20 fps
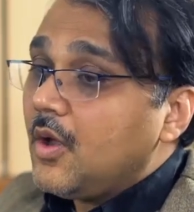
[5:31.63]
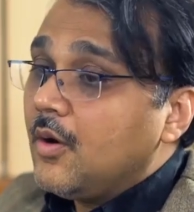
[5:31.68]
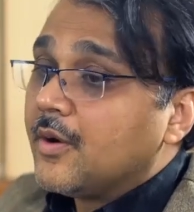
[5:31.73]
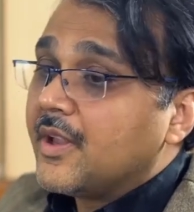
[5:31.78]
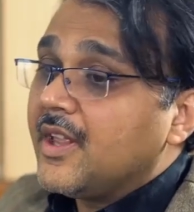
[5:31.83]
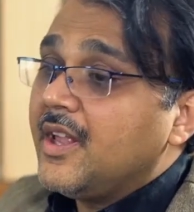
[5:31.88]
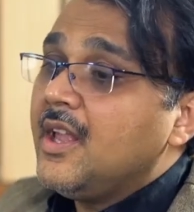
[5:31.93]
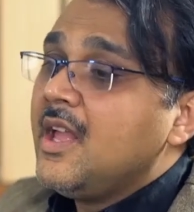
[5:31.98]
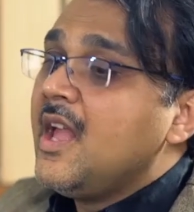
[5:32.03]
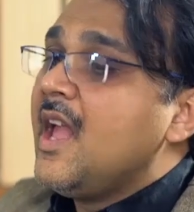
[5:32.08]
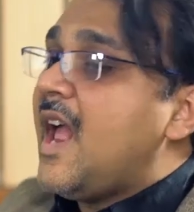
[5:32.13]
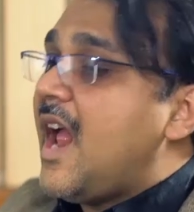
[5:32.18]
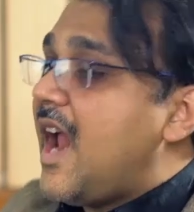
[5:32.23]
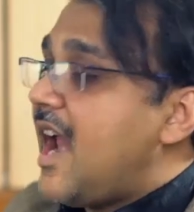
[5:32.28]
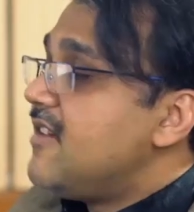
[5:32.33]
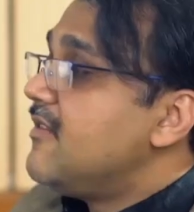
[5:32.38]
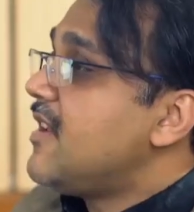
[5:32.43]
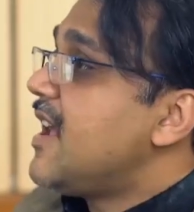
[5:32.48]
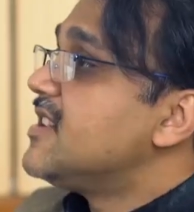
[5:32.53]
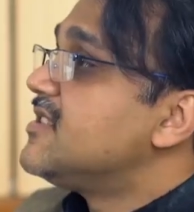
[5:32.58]
Okay,
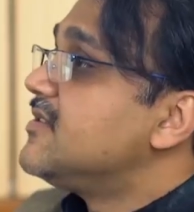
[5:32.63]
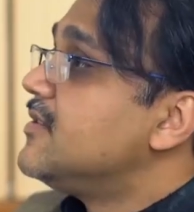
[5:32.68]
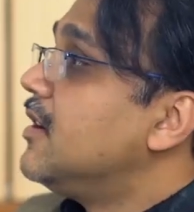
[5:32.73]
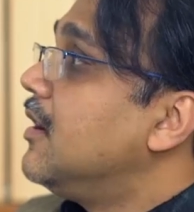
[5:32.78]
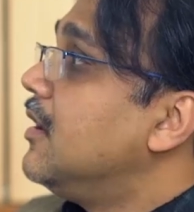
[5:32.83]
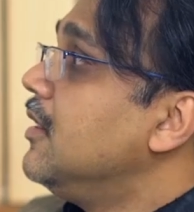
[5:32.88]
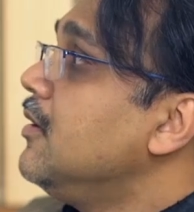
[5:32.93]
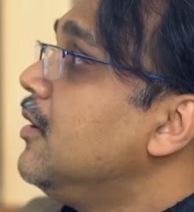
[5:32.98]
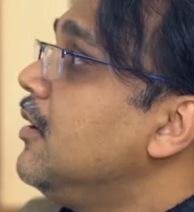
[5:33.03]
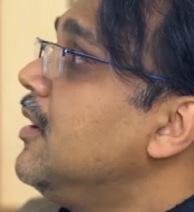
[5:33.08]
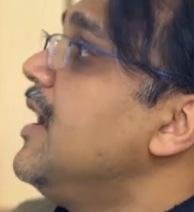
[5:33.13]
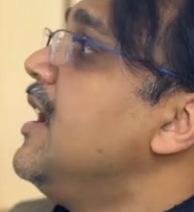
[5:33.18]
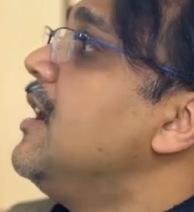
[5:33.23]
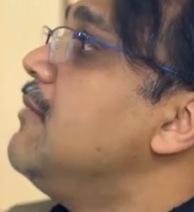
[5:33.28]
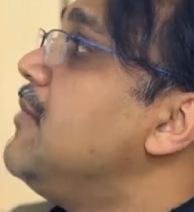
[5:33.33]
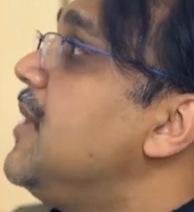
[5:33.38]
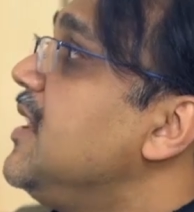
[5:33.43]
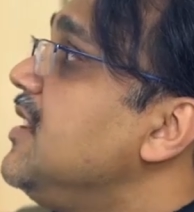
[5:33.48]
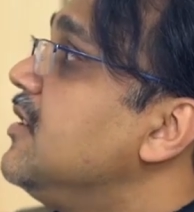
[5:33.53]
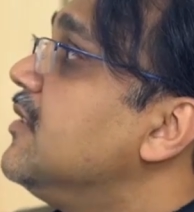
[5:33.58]
and as we all know,
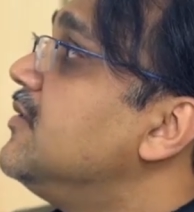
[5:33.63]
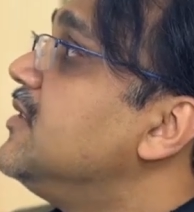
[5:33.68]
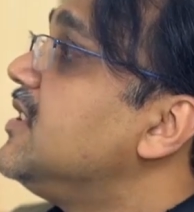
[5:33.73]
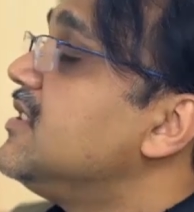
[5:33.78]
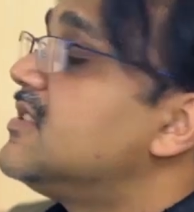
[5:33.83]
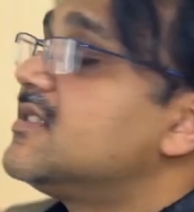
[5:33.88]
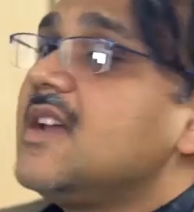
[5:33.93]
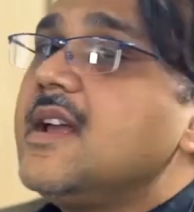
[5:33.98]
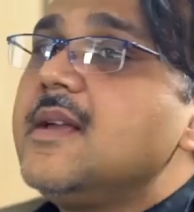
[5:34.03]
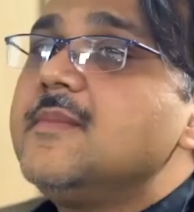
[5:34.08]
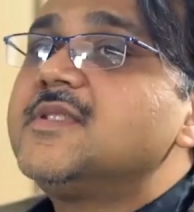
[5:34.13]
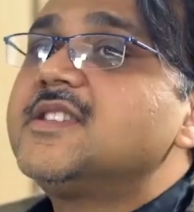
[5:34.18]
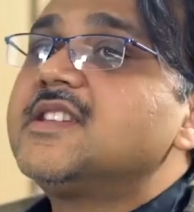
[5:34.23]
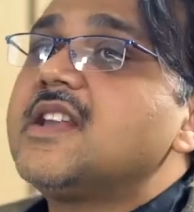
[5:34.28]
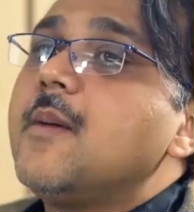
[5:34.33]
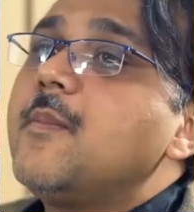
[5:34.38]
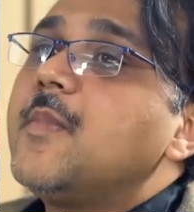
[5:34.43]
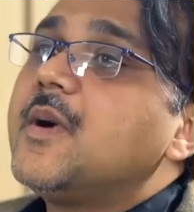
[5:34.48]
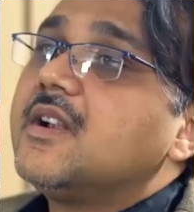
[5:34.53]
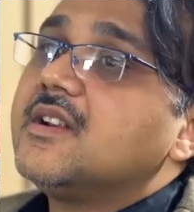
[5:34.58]
many of these times
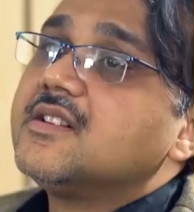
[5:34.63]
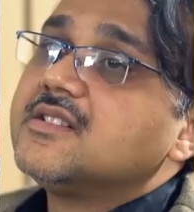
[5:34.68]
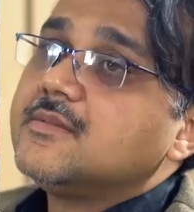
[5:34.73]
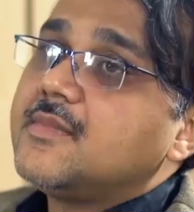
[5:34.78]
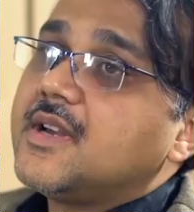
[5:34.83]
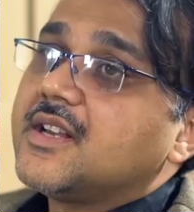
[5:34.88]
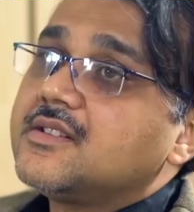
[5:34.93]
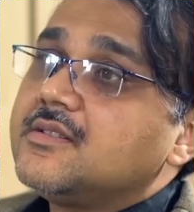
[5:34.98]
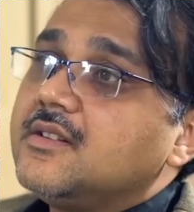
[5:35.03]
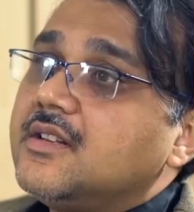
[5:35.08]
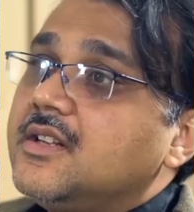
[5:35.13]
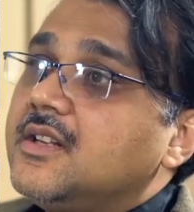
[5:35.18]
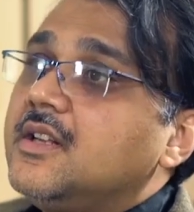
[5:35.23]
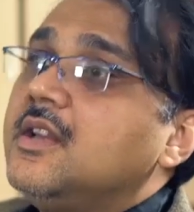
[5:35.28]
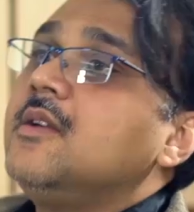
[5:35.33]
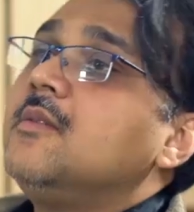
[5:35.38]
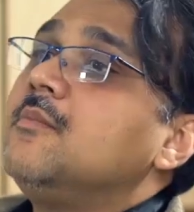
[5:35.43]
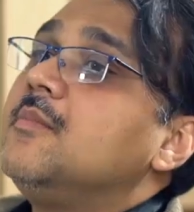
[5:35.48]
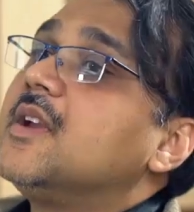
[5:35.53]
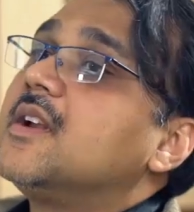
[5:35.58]
capitalism
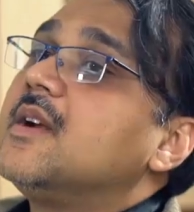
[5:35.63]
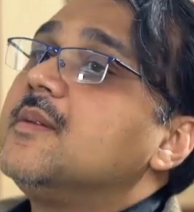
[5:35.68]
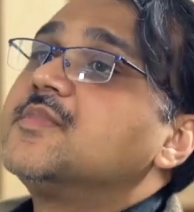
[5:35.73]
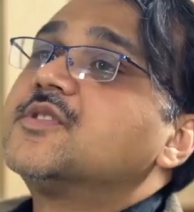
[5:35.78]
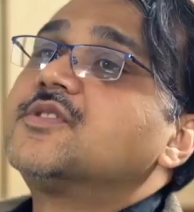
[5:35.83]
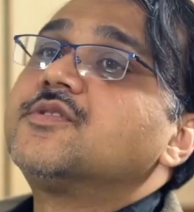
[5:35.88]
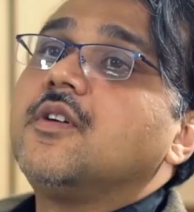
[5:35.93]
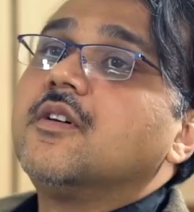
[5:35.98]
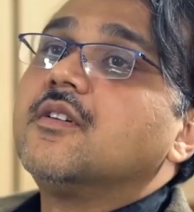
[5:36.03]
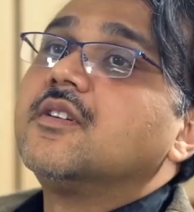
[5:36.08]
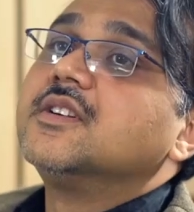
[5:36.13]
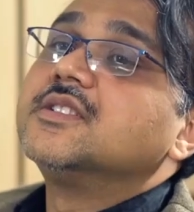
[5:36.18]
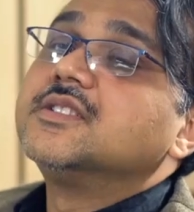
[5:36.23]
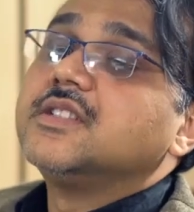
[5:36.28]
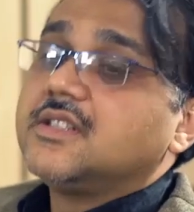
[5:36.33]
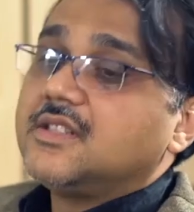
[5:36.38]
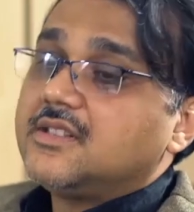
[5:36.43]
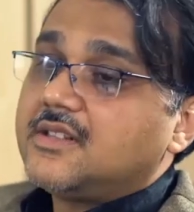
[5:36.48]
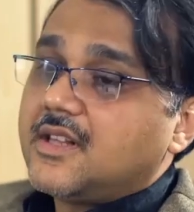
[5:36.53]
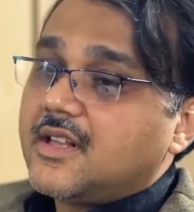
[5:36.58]
actually becomes stronger
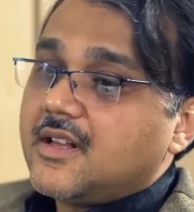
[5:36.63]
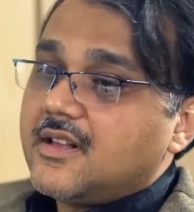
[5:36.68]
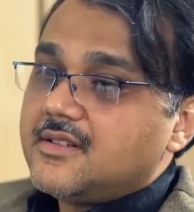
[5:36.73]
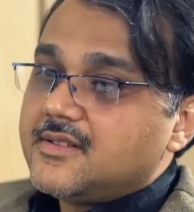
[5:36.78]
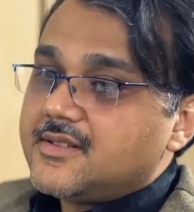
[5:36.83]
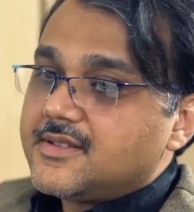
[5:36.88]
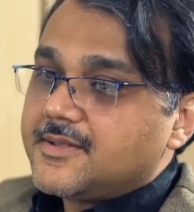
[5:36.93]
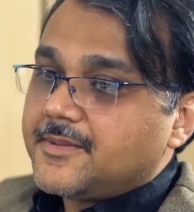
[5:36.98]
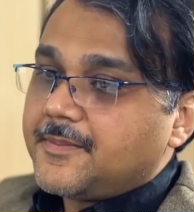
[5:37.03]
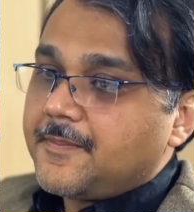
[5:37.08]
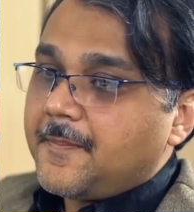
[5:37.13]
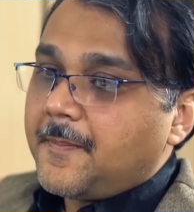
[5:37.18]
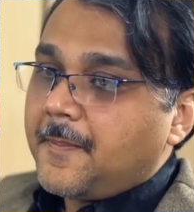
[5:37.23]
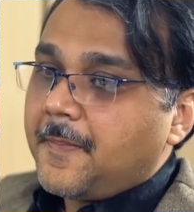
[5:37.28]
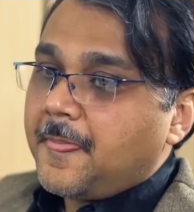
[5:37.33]
than anything else.